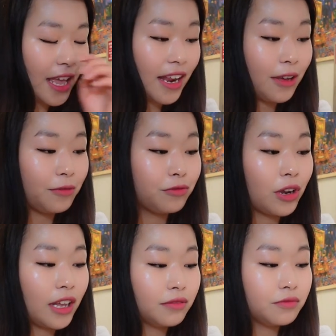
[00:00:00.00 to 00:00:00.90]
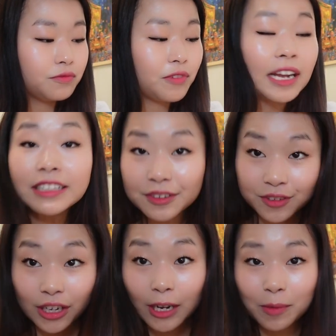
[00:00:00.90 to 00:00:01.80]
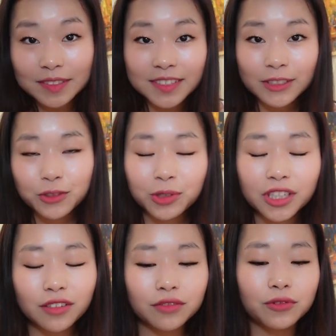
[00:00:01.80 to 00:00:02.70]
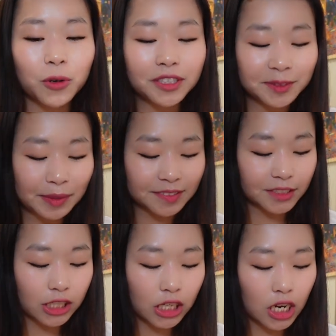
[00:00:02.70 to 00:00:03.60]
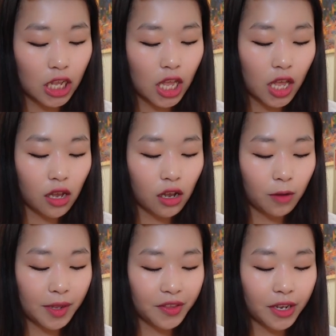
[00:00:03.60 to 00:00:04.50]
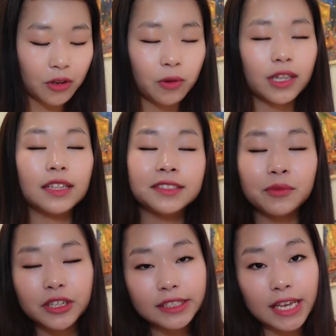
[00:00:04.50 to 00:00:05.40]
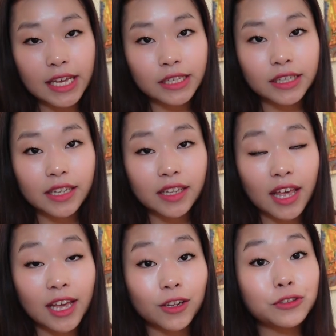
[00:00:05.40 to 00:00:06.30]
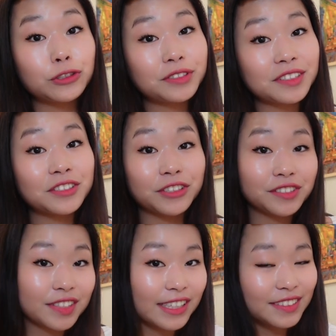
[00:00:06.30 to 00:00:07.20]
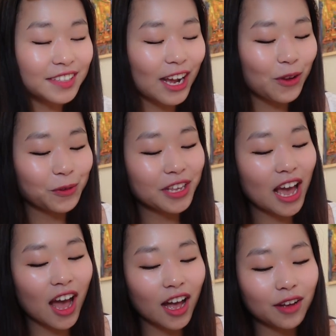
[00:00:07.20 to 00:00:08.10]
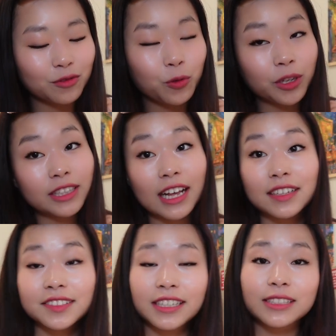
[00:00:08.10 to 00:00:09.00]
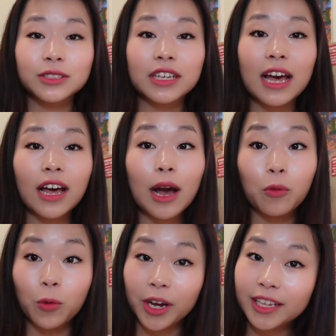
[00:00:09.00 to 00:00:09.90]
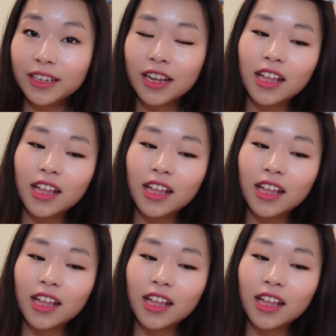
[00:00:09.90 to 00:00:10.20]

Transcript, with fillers: and I finally figured out my schedule for the semester. Um, I think I know what classes I'm gonna take, and on Tuesdays and Thursdays, I only have one class, and it's at one.